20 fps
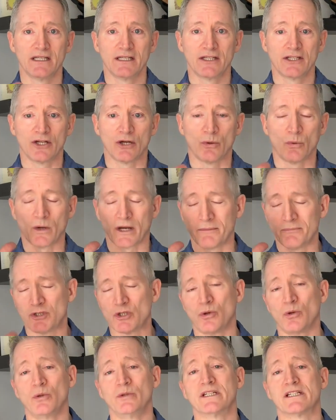what I'm
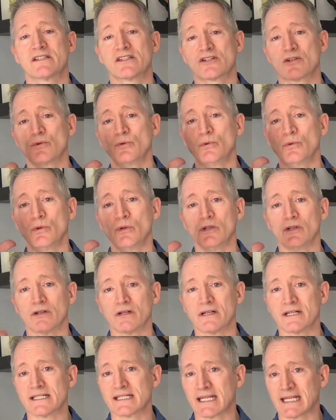told at school or
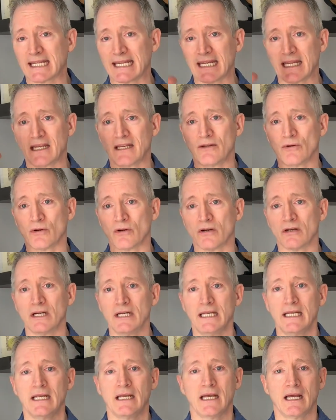as a kid or
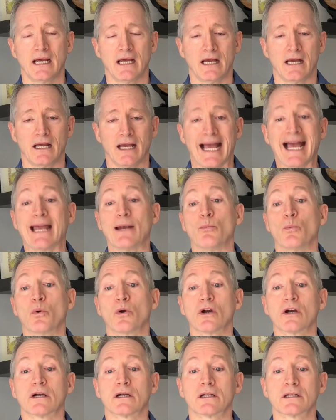at
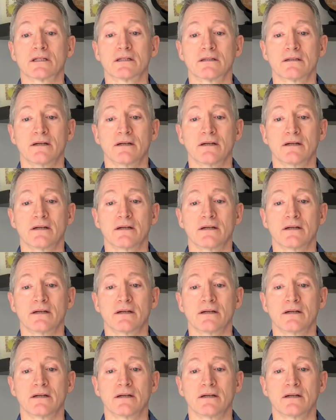work,